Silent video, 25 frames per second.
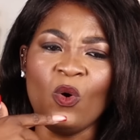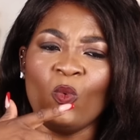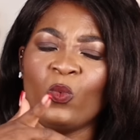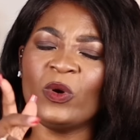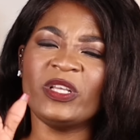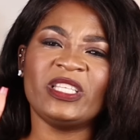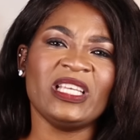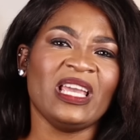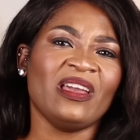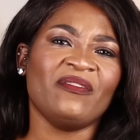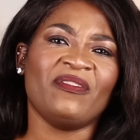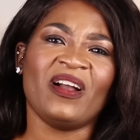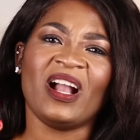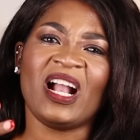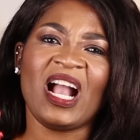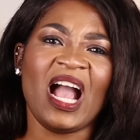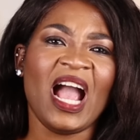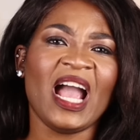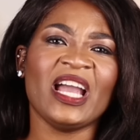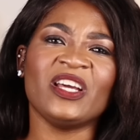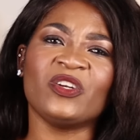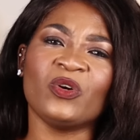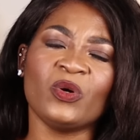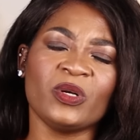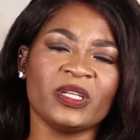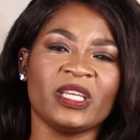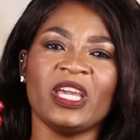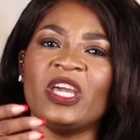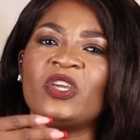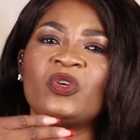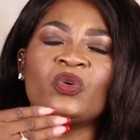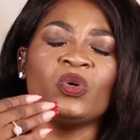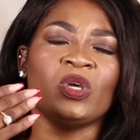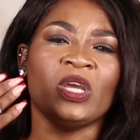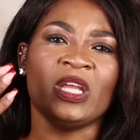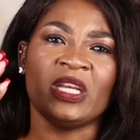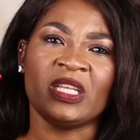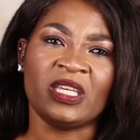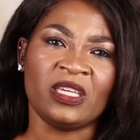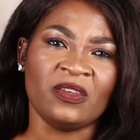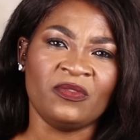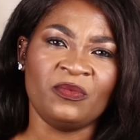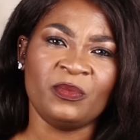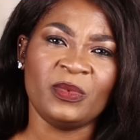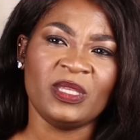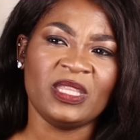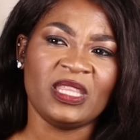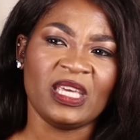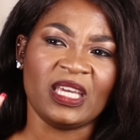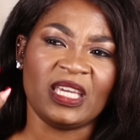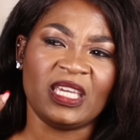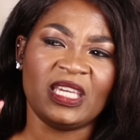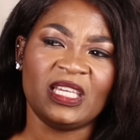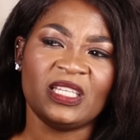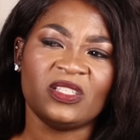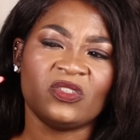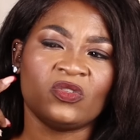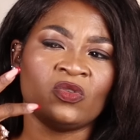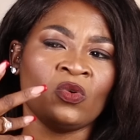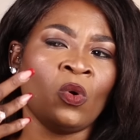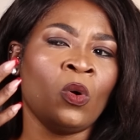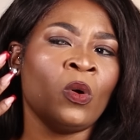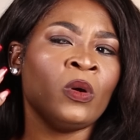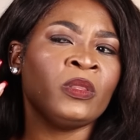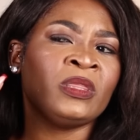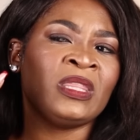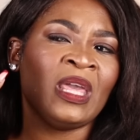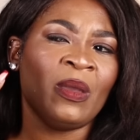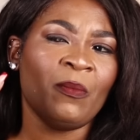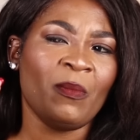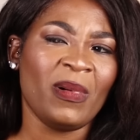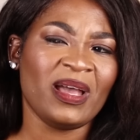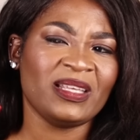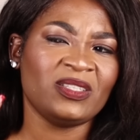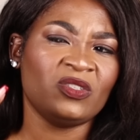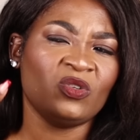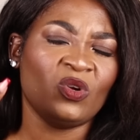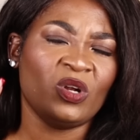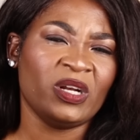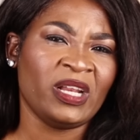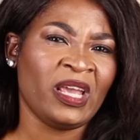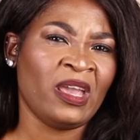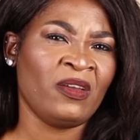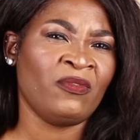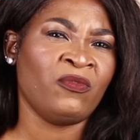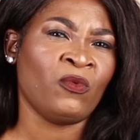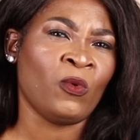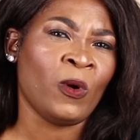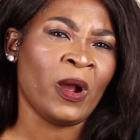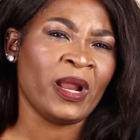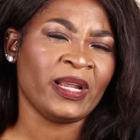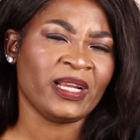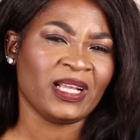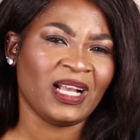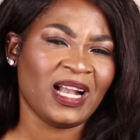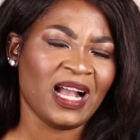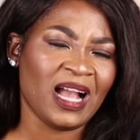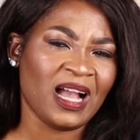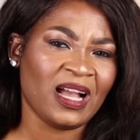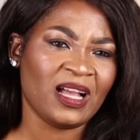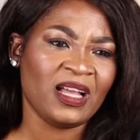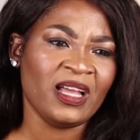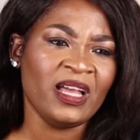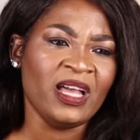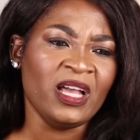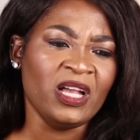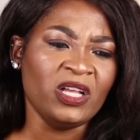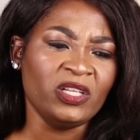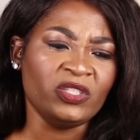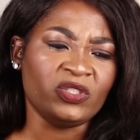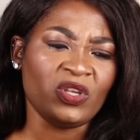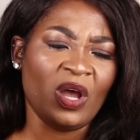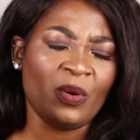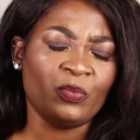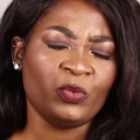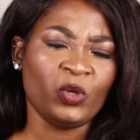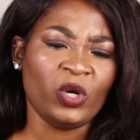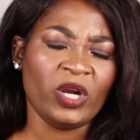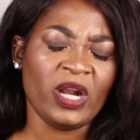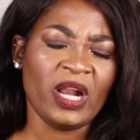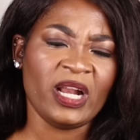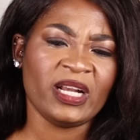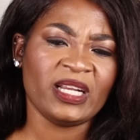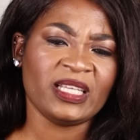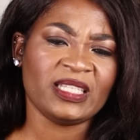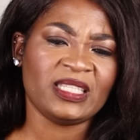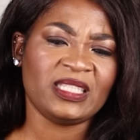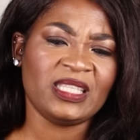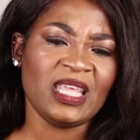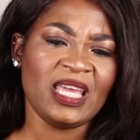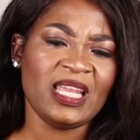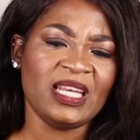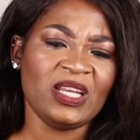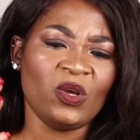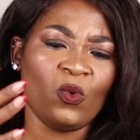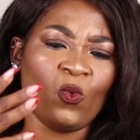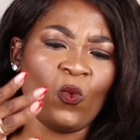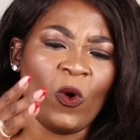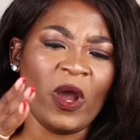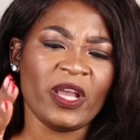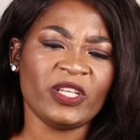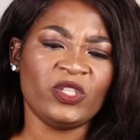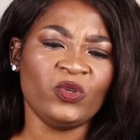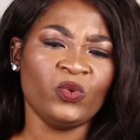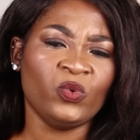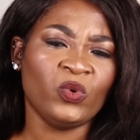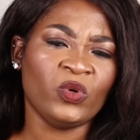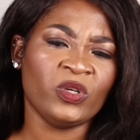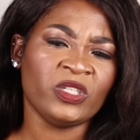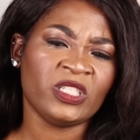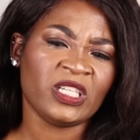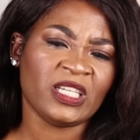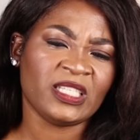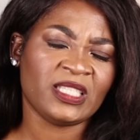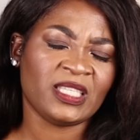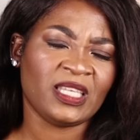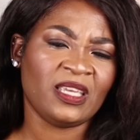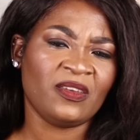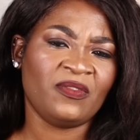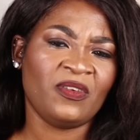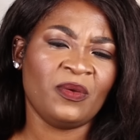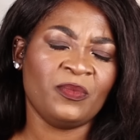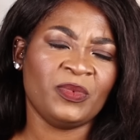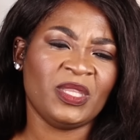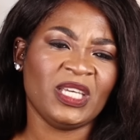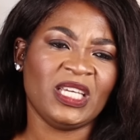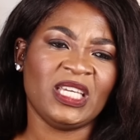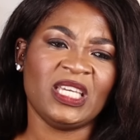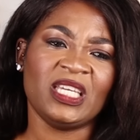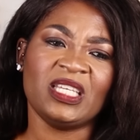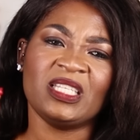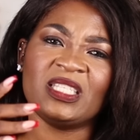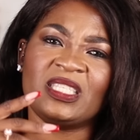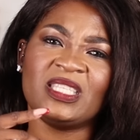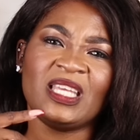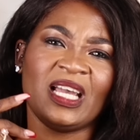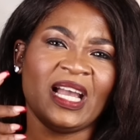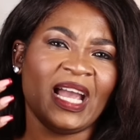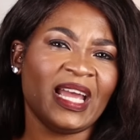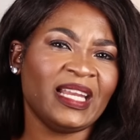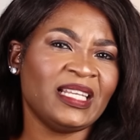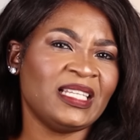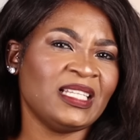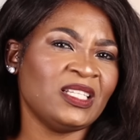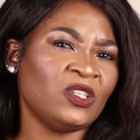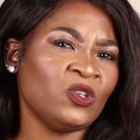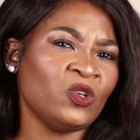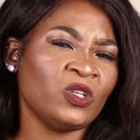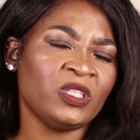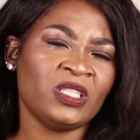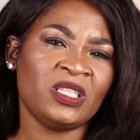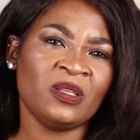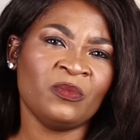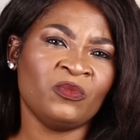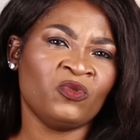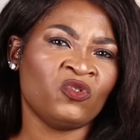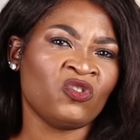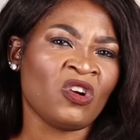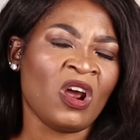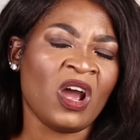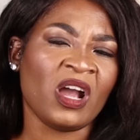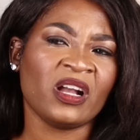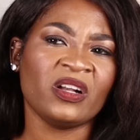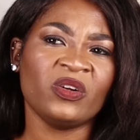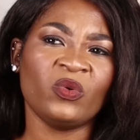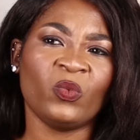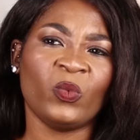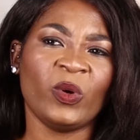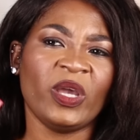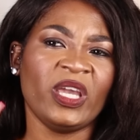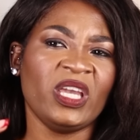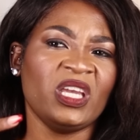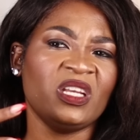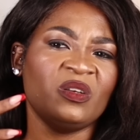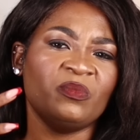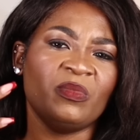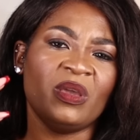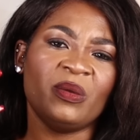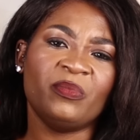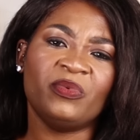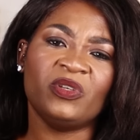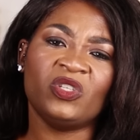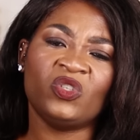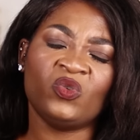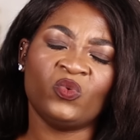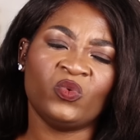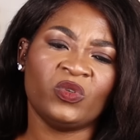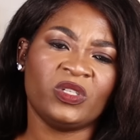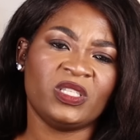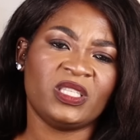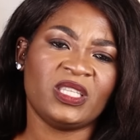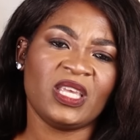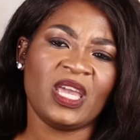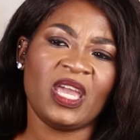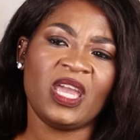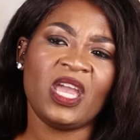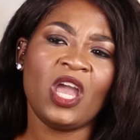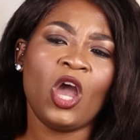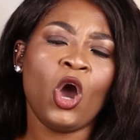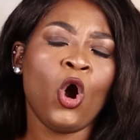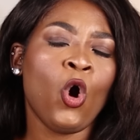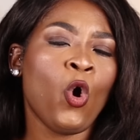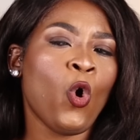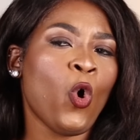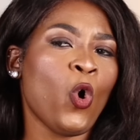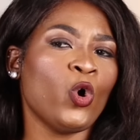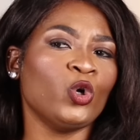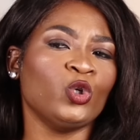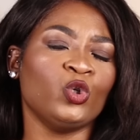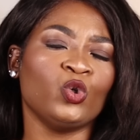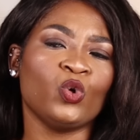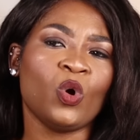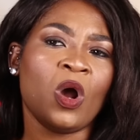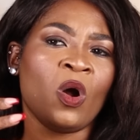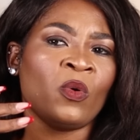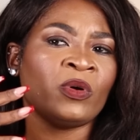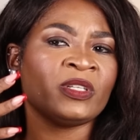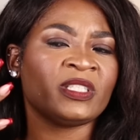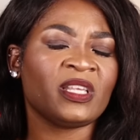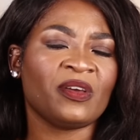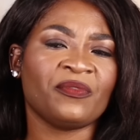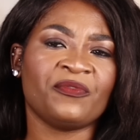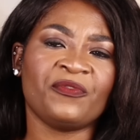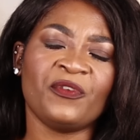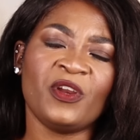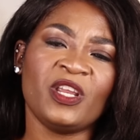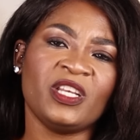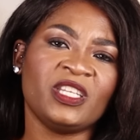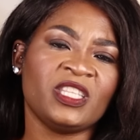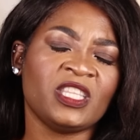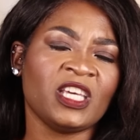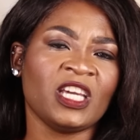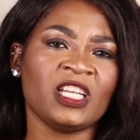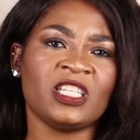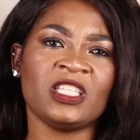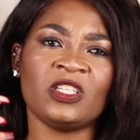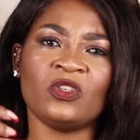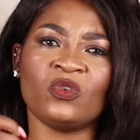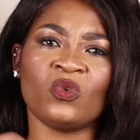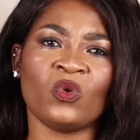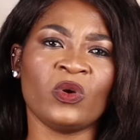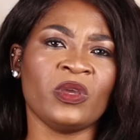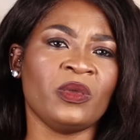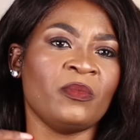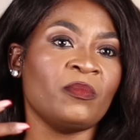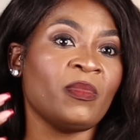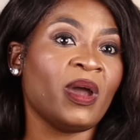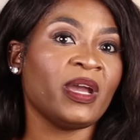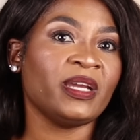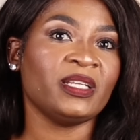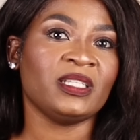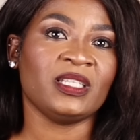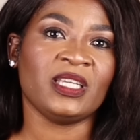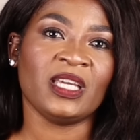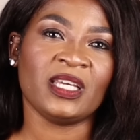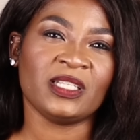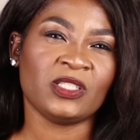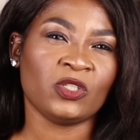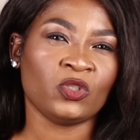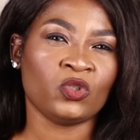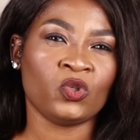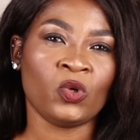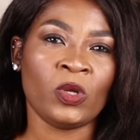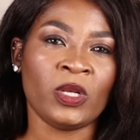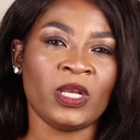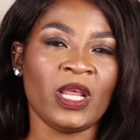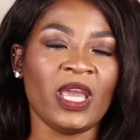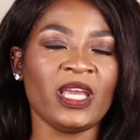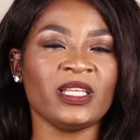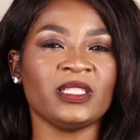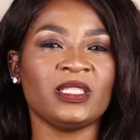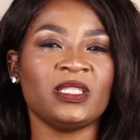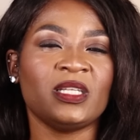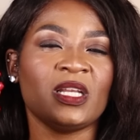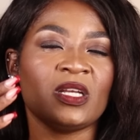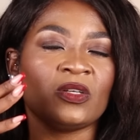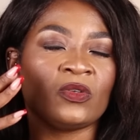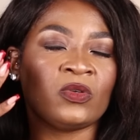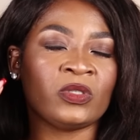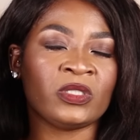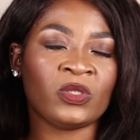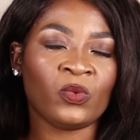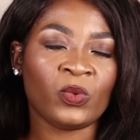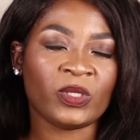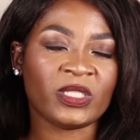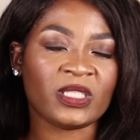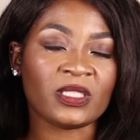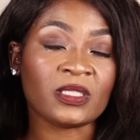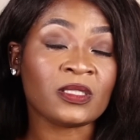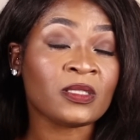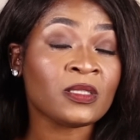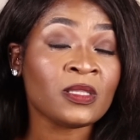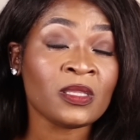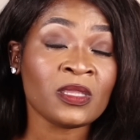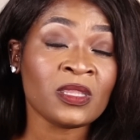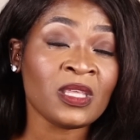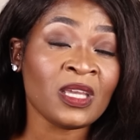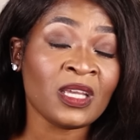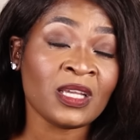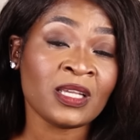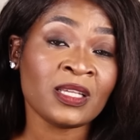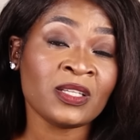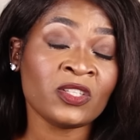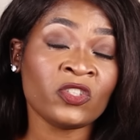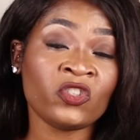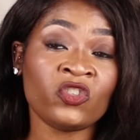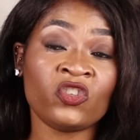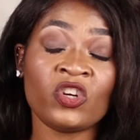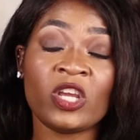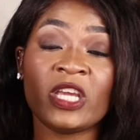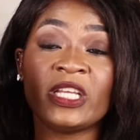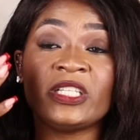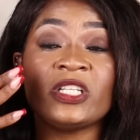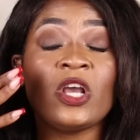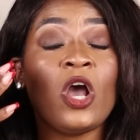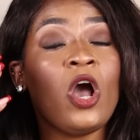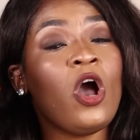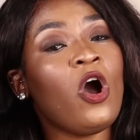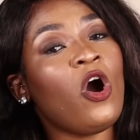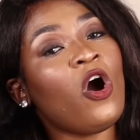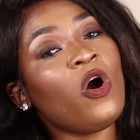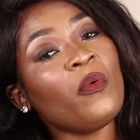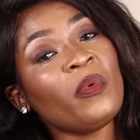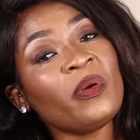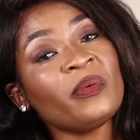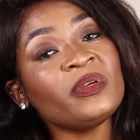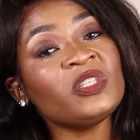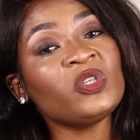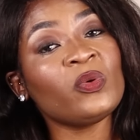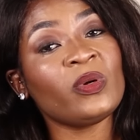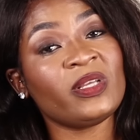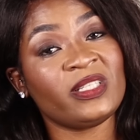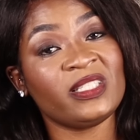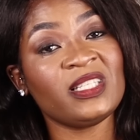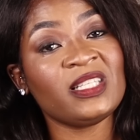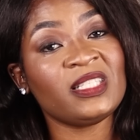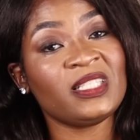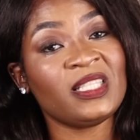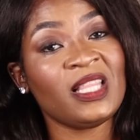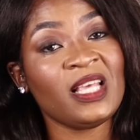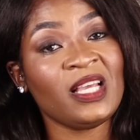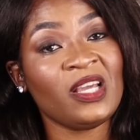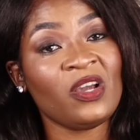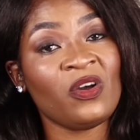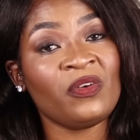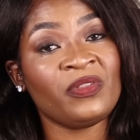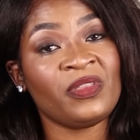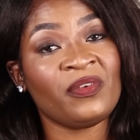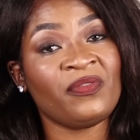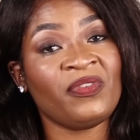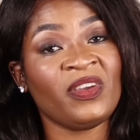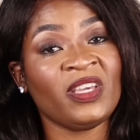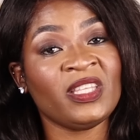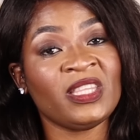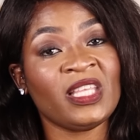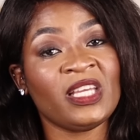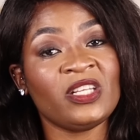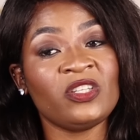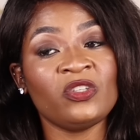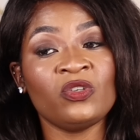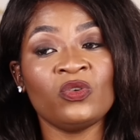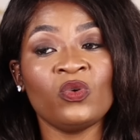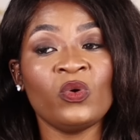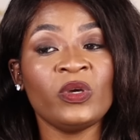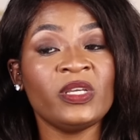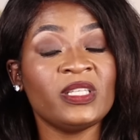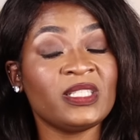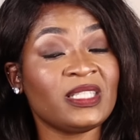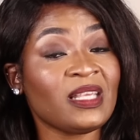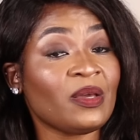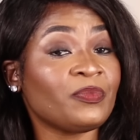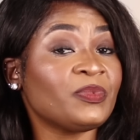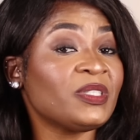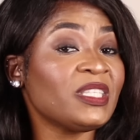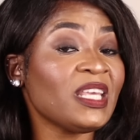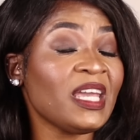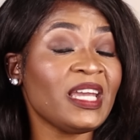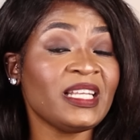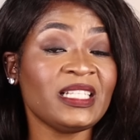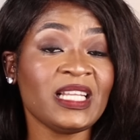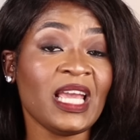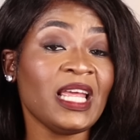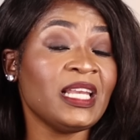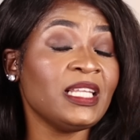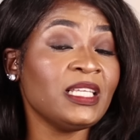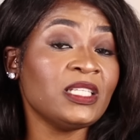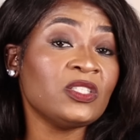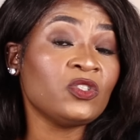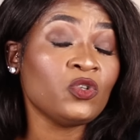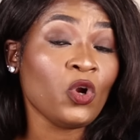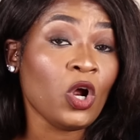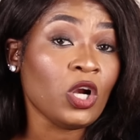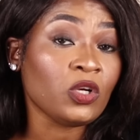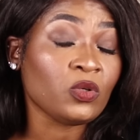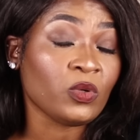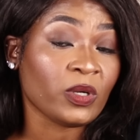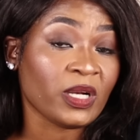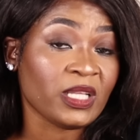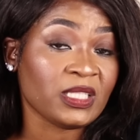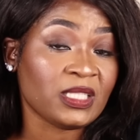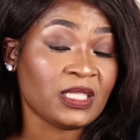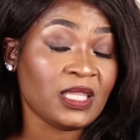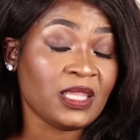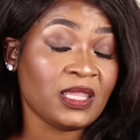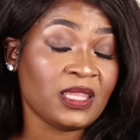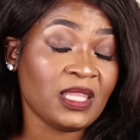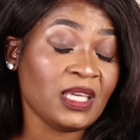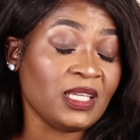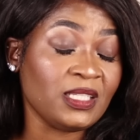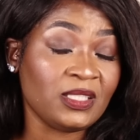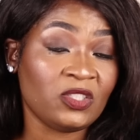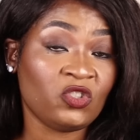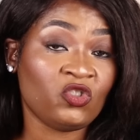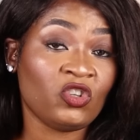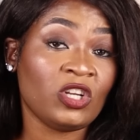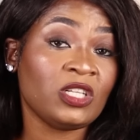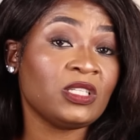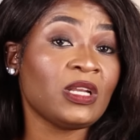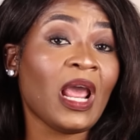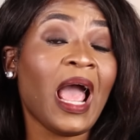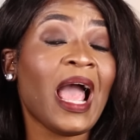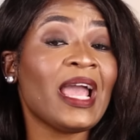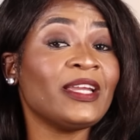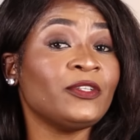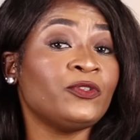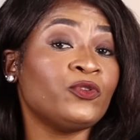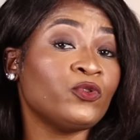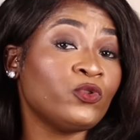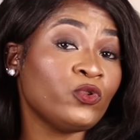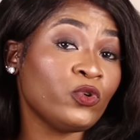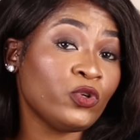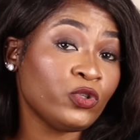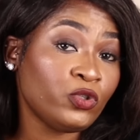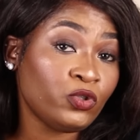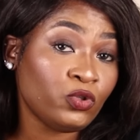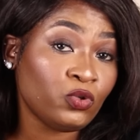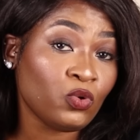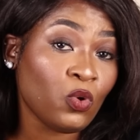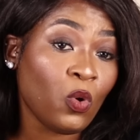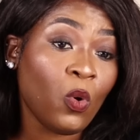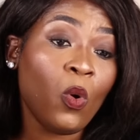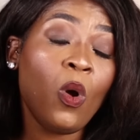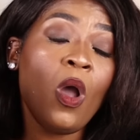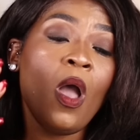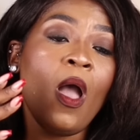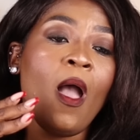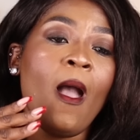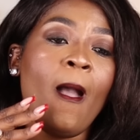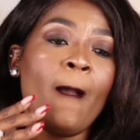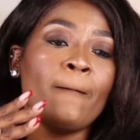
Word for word: whichever car i don't care you can give me the keys so they must not have one car so i'm not understanding why she wouldn't just give him the keys the guy did not seem drunk wherein maybe she would say oh you know i was afraid that you know he might get into an accident because he wasn't thinking straight or maybe she was just thinking of the fact that you know he's upset and he's not gonna think straight i do not know